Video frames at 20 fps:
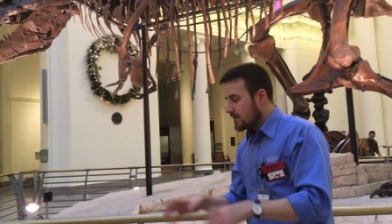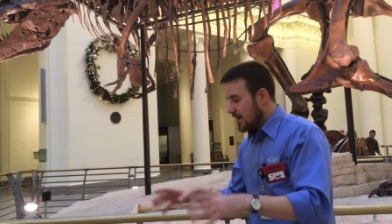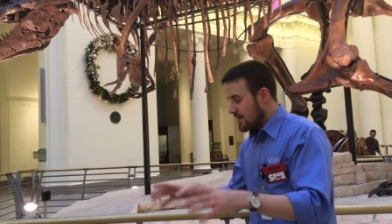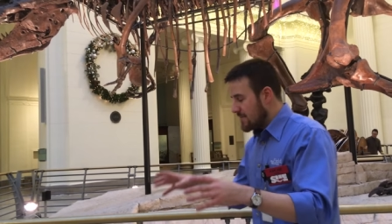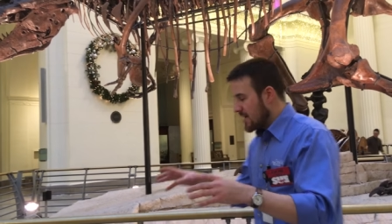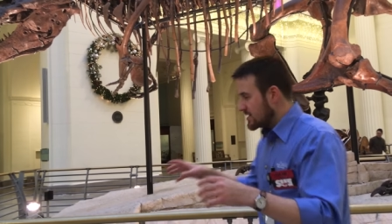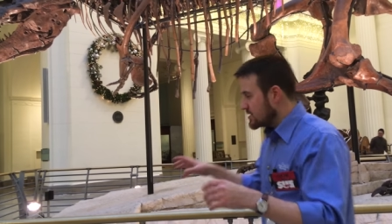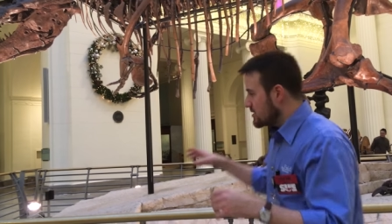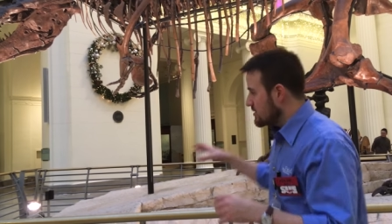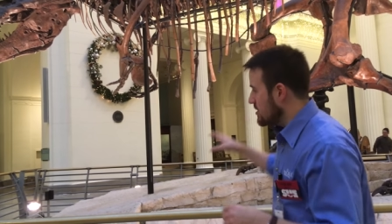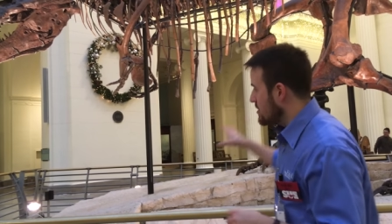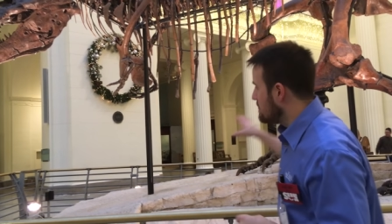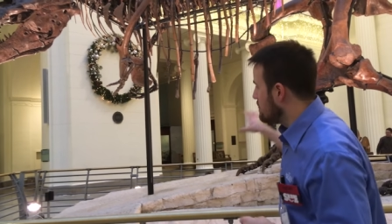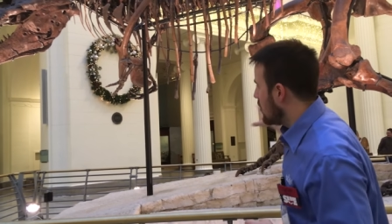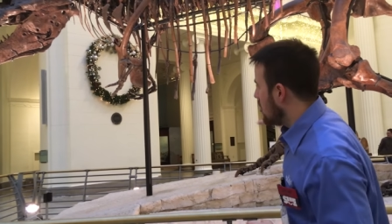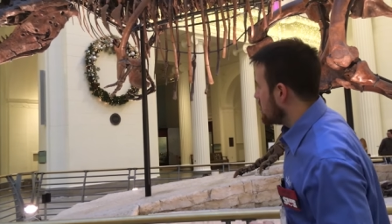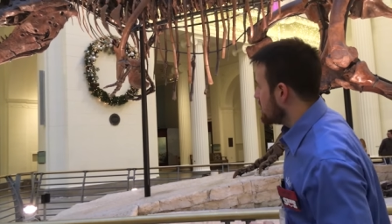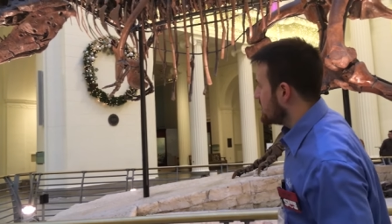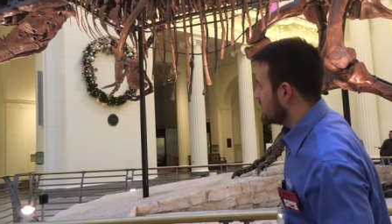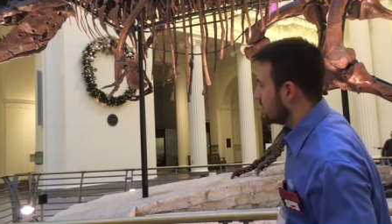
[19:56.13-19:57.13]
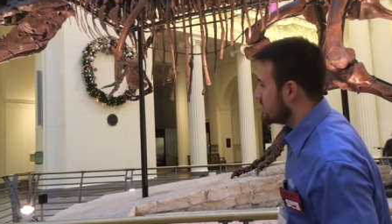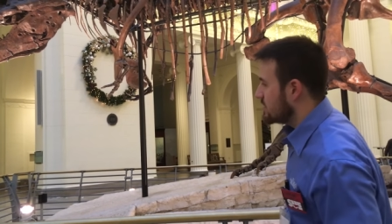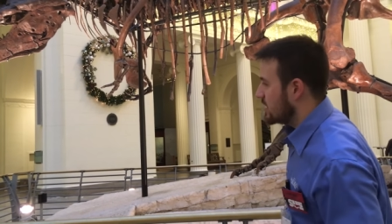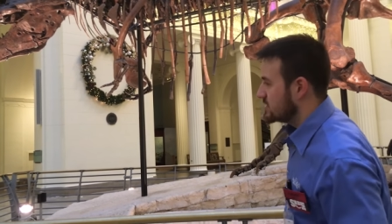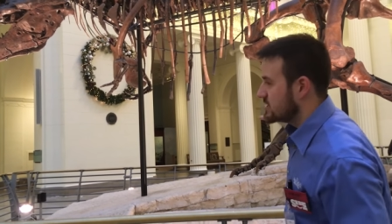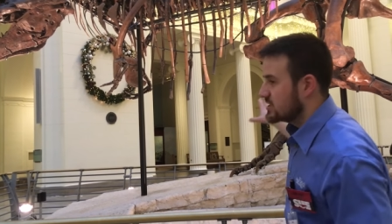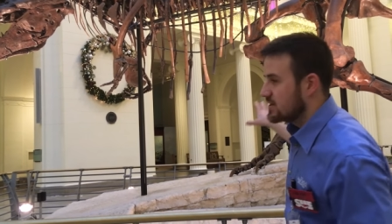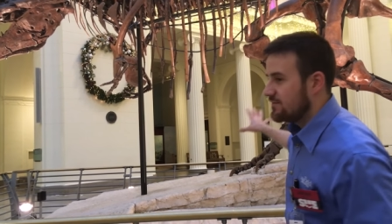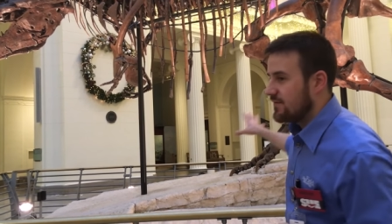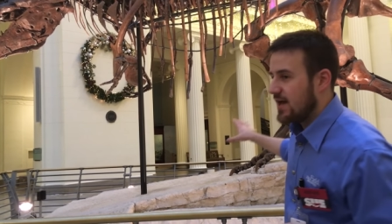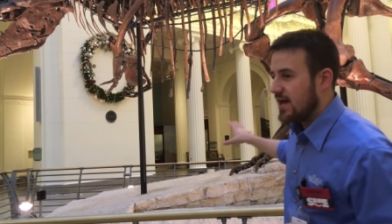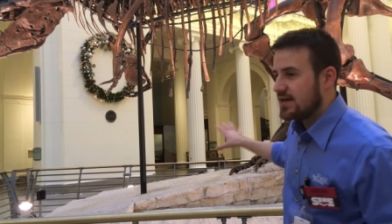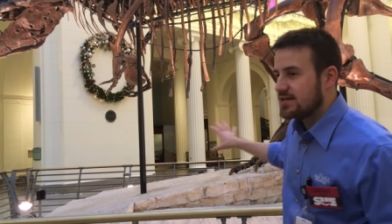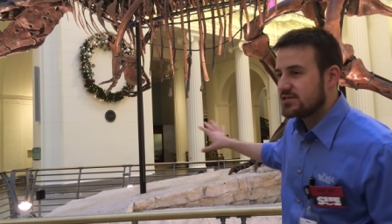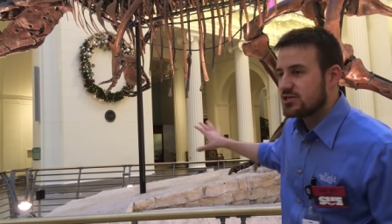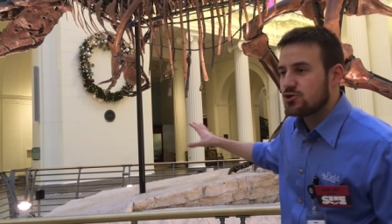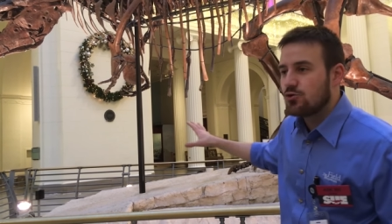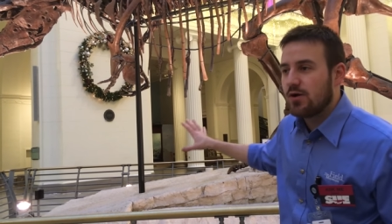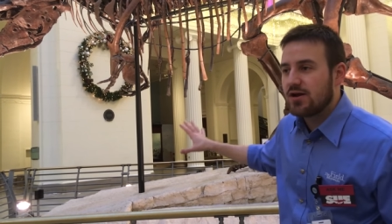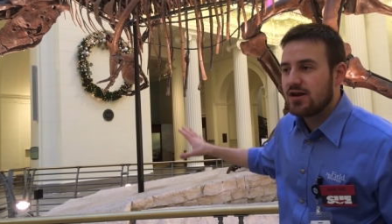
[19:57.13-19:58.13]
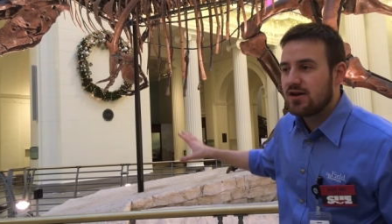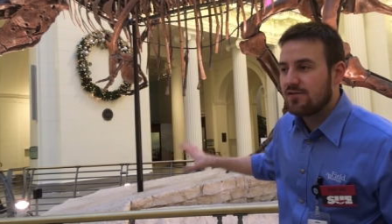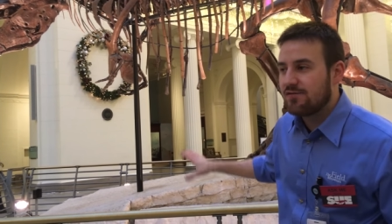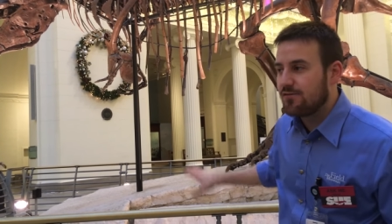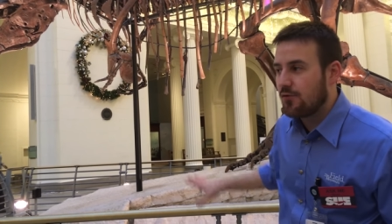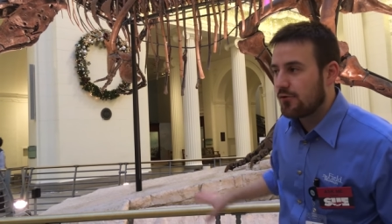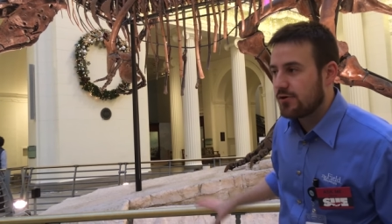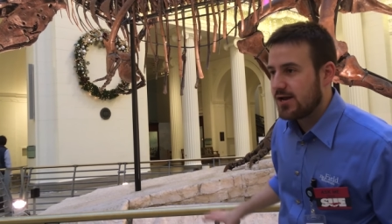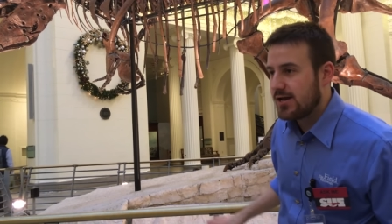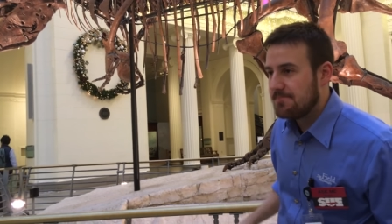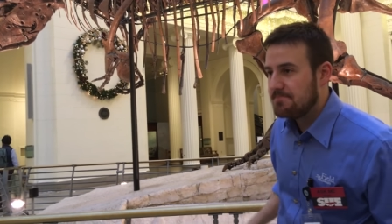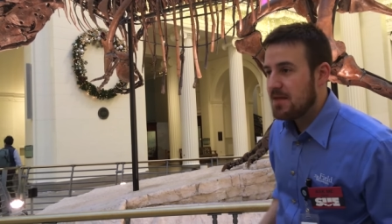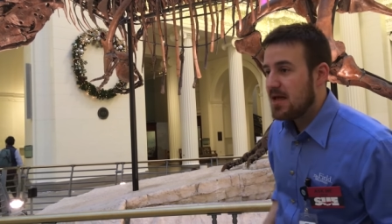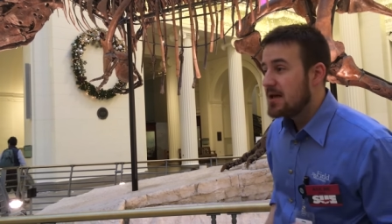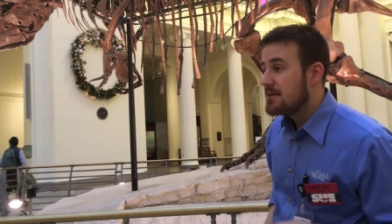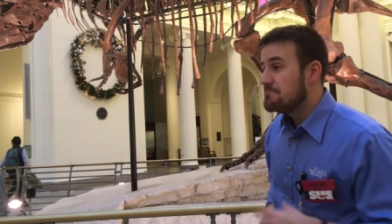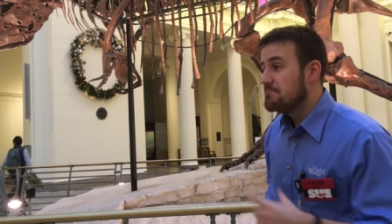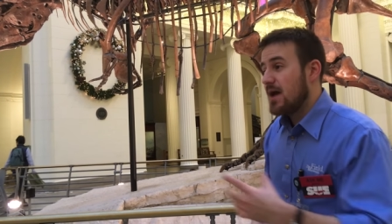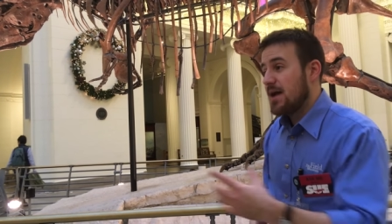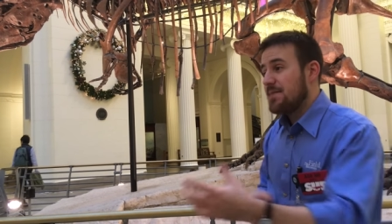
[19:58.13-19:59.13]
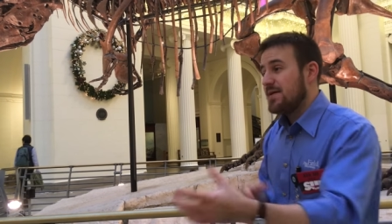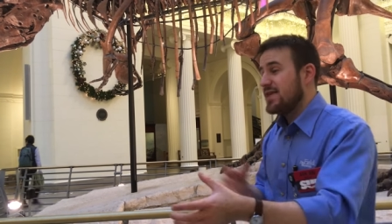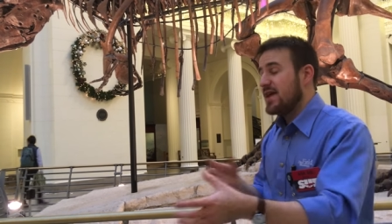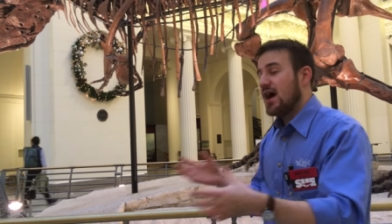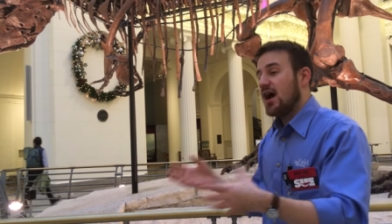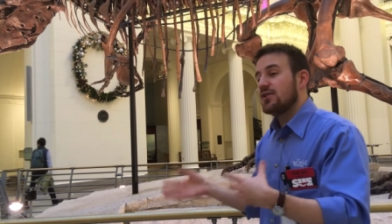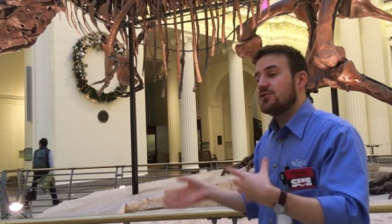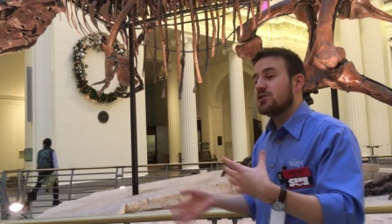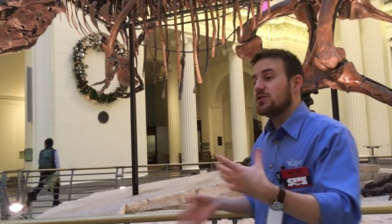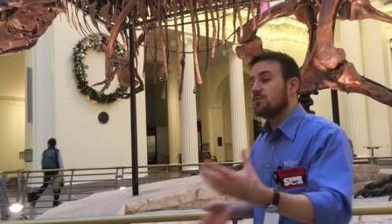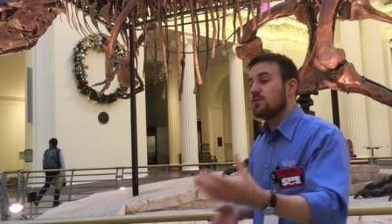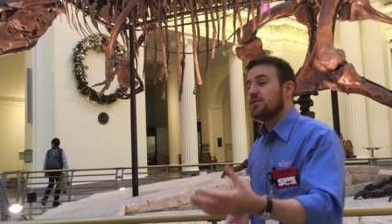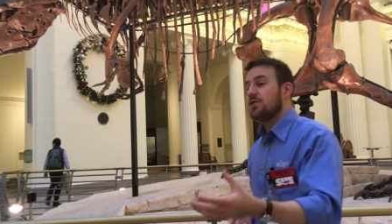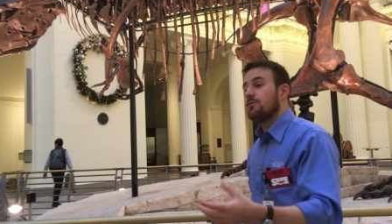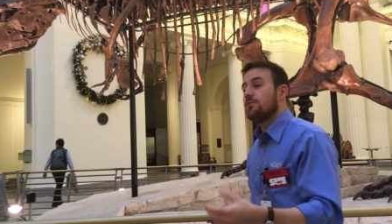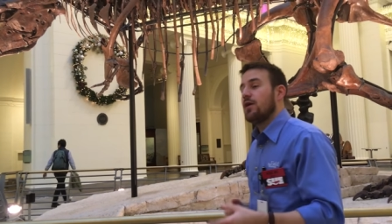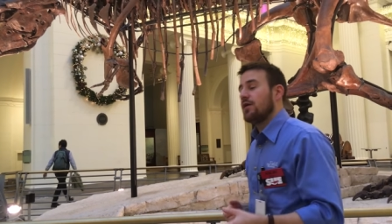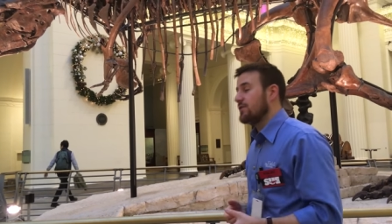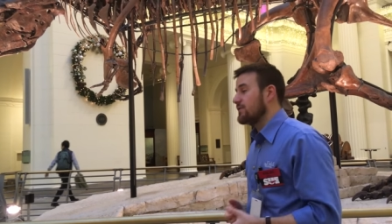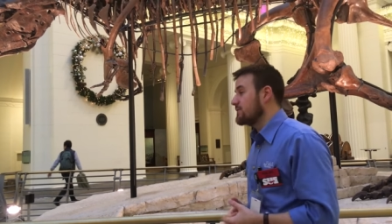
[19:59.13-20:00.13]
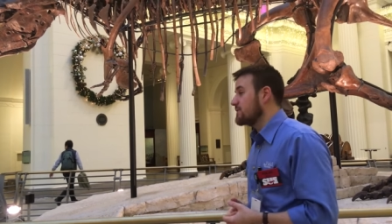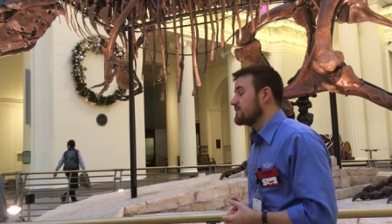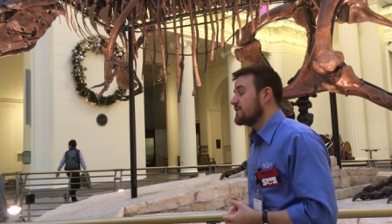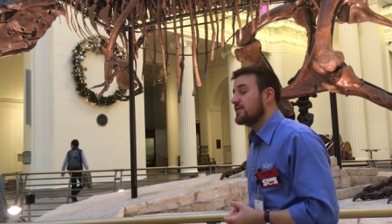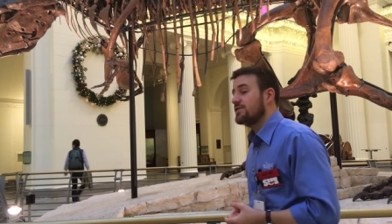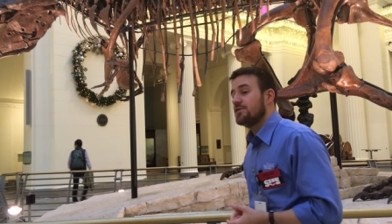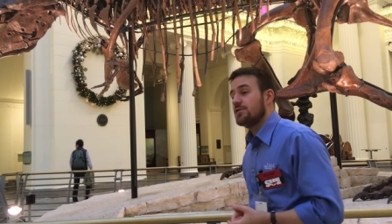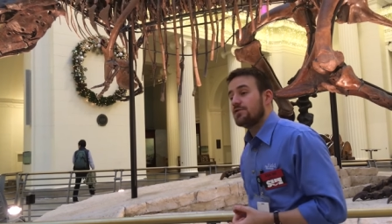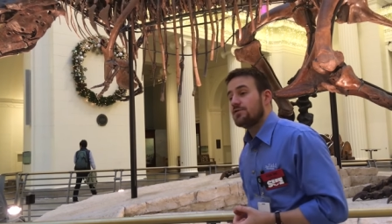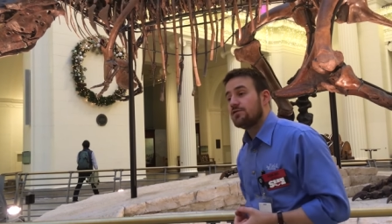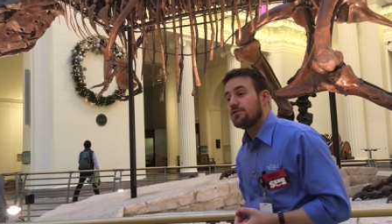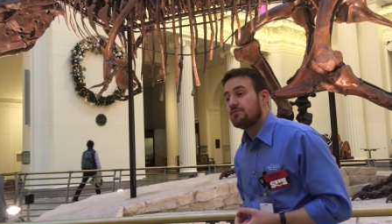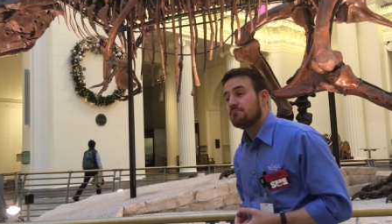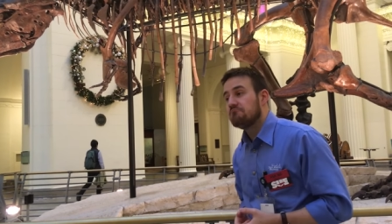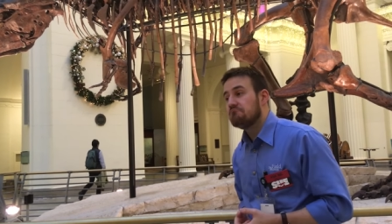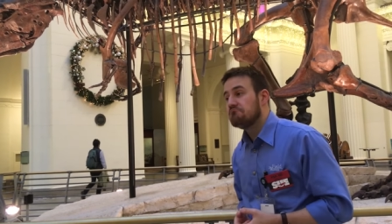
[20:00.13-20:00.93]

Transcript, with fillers: I mentioned they're born in clutches of eggs, 20 to 40. Maybe they hunted with their brothers and sisters.